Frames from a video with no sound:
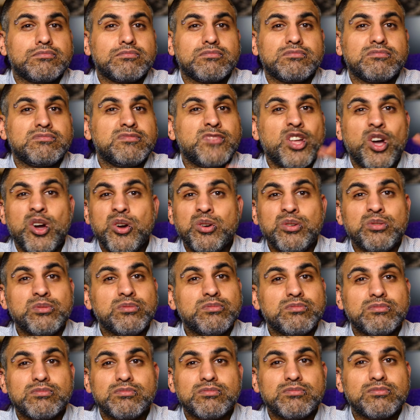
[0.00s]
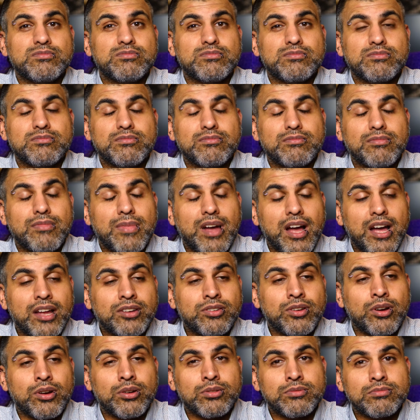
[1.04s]
No, I
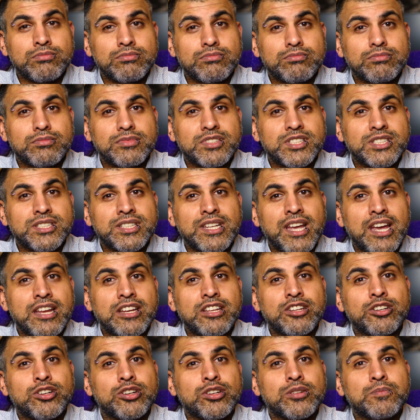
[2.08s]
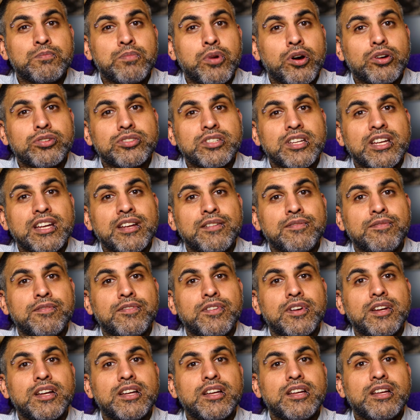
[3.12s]
don't see any good positive
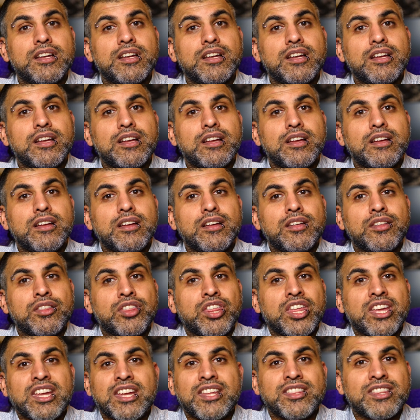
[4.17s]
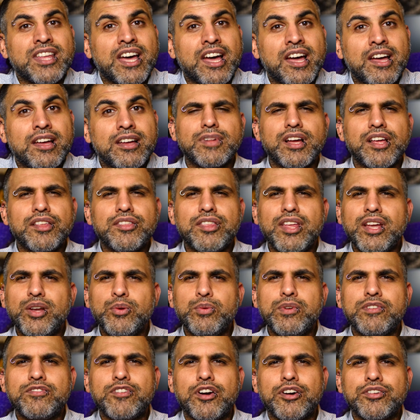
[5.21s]
thing in that. I think
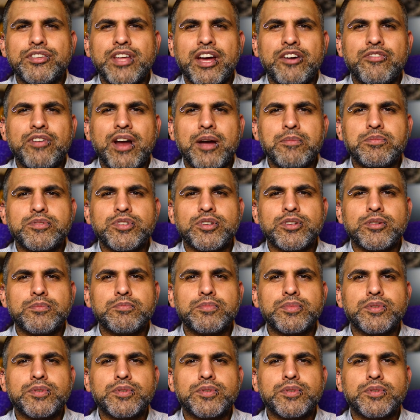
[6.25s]
we've got that wrapped up.